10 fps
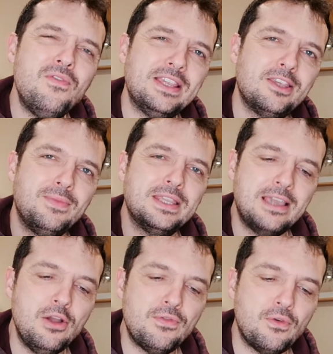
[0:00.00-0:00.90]
there's something to
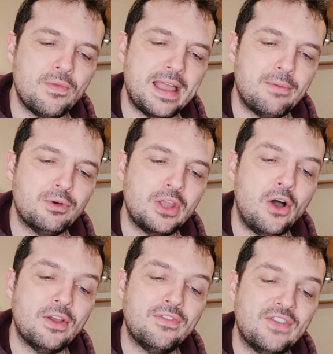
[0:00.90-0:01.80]
go for on that one,
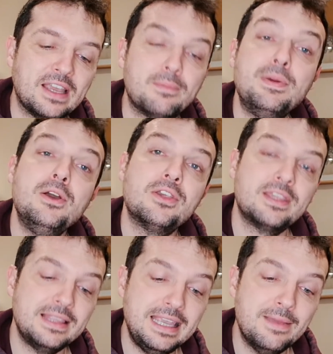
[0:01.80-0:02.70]
I think
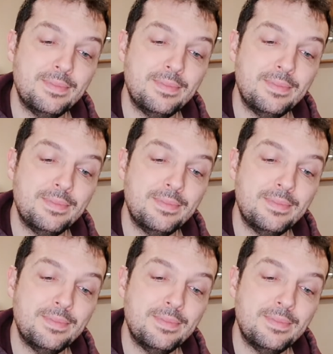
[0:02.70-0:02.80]
personally,